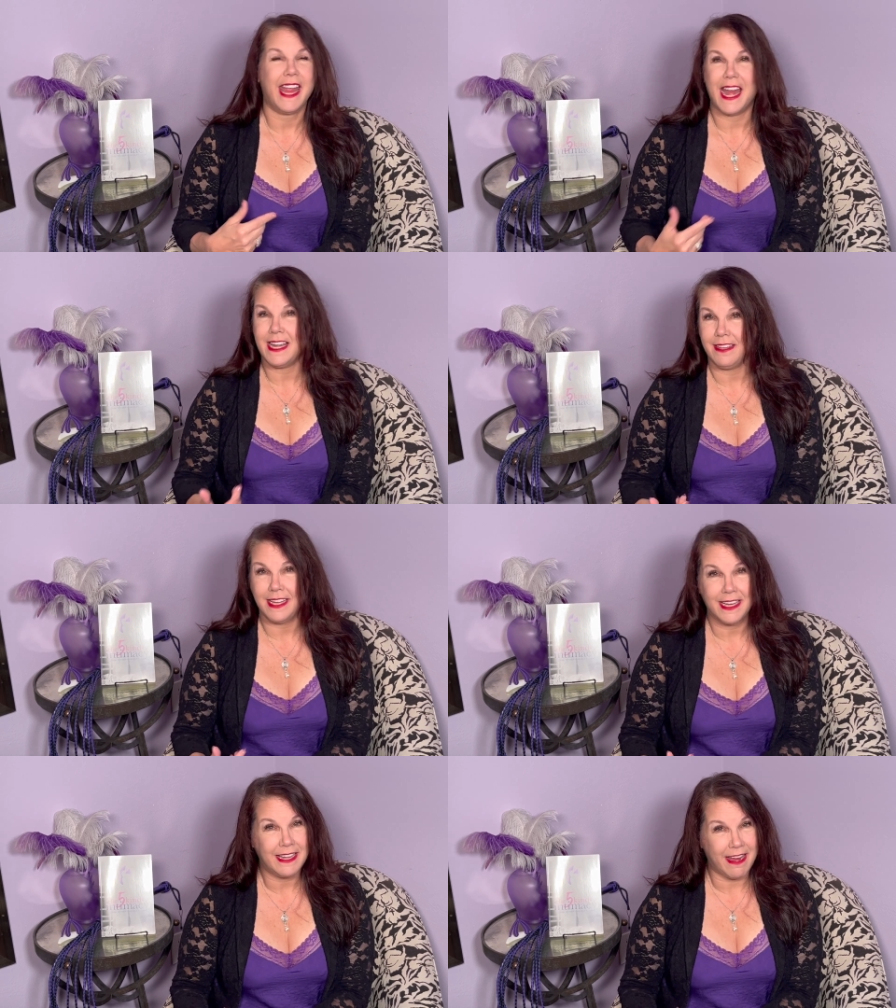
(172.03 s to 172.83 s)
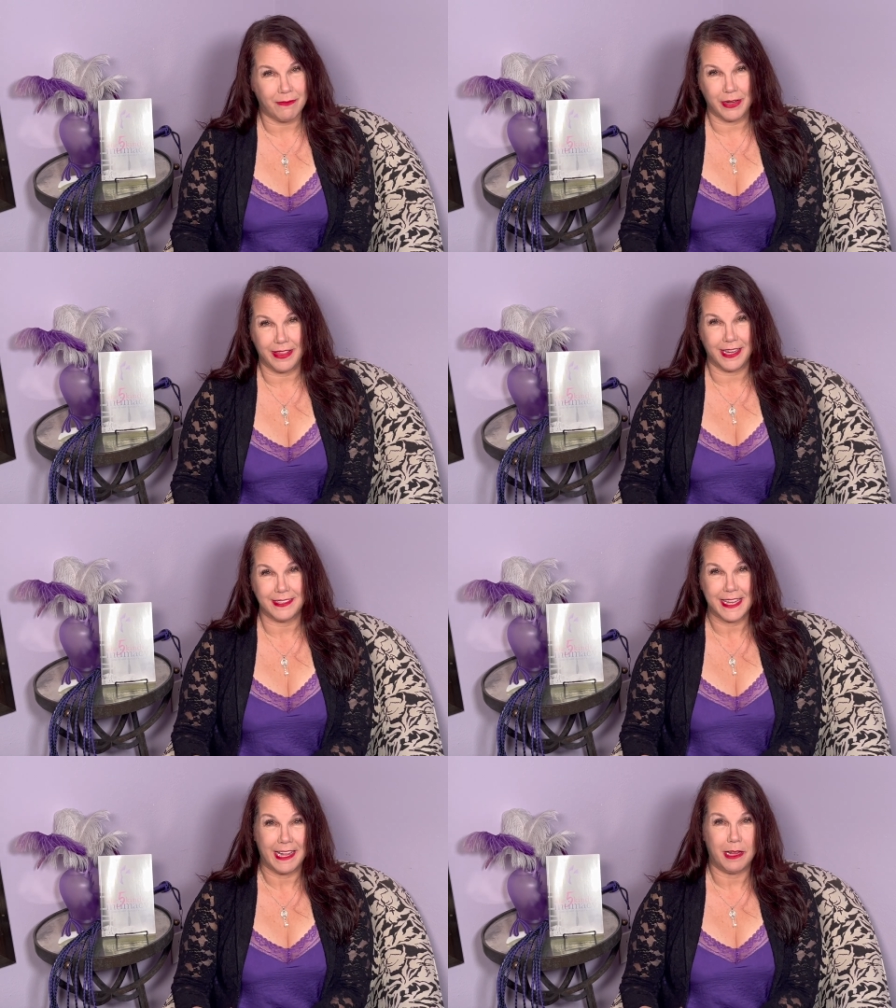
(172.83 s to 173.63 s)
anything and everything to
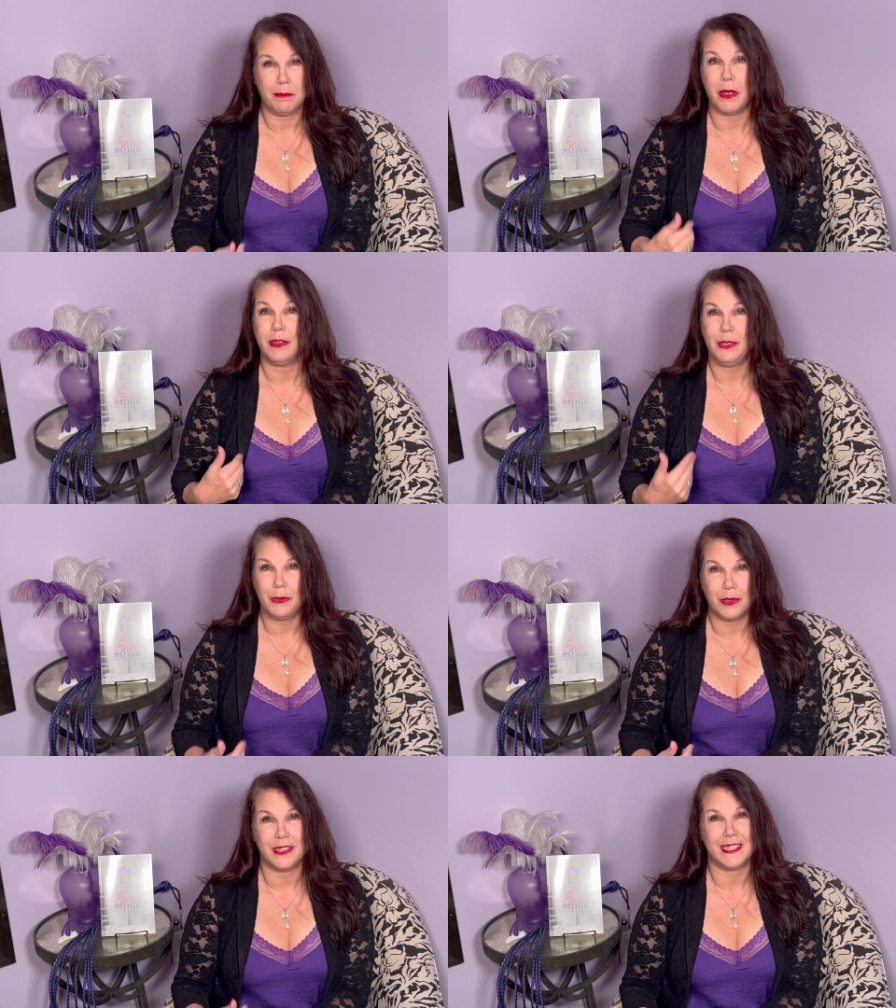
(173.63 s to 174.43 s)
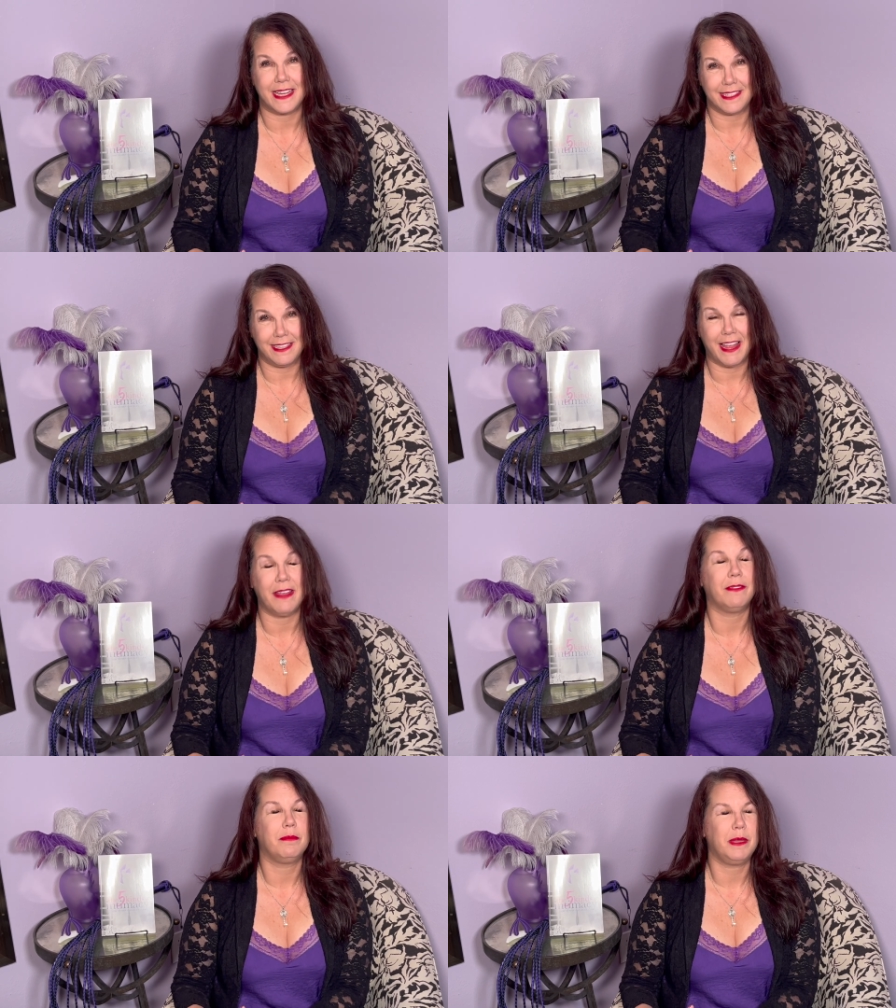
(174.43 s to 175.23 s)
help your sexy life
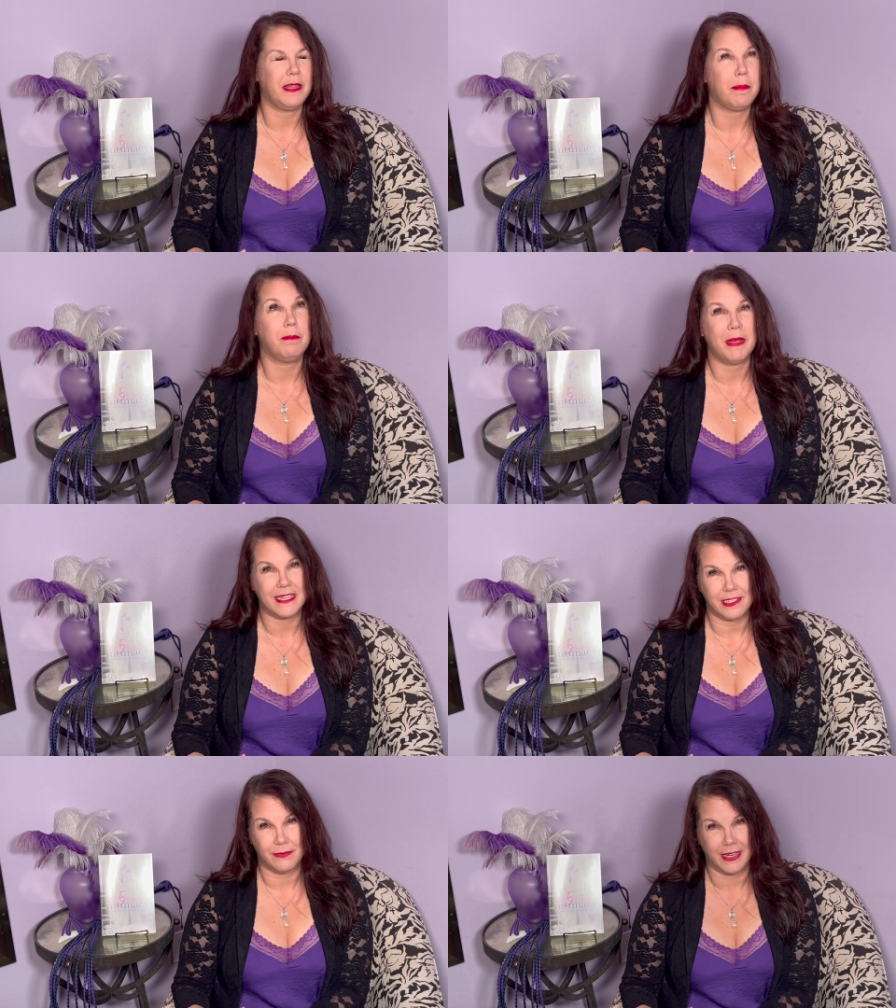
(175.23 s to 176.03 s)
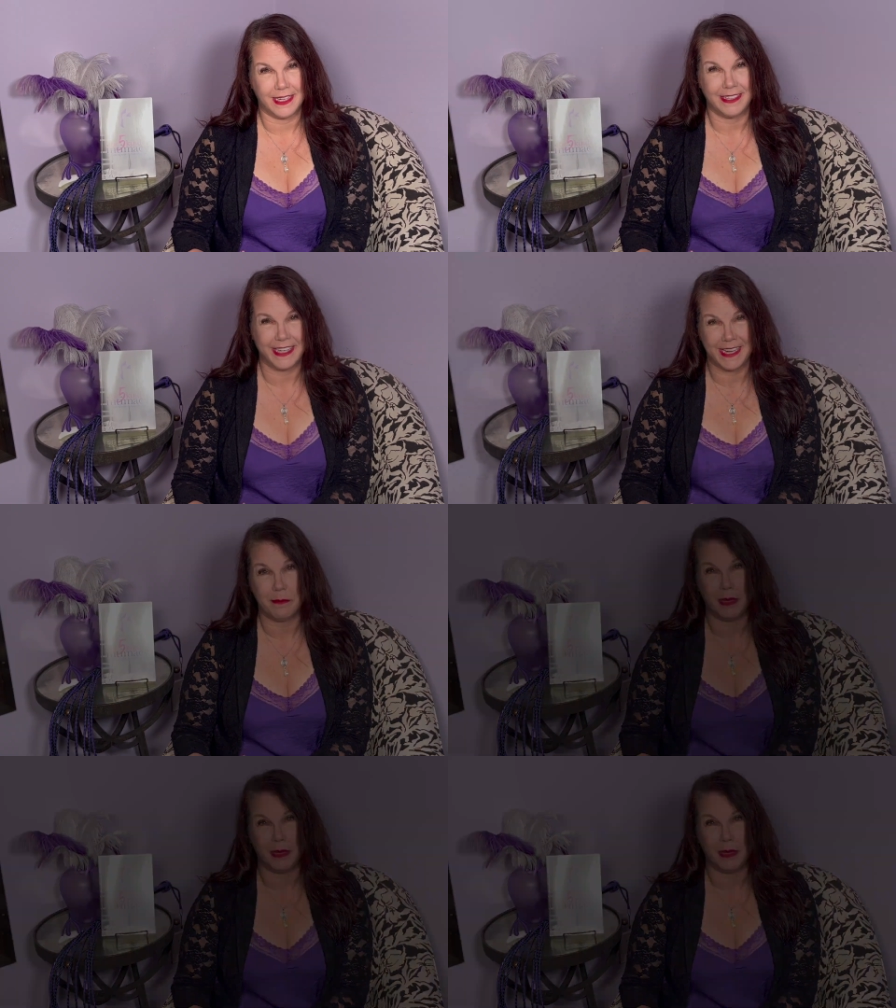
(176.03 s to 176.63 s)
be the best fun it can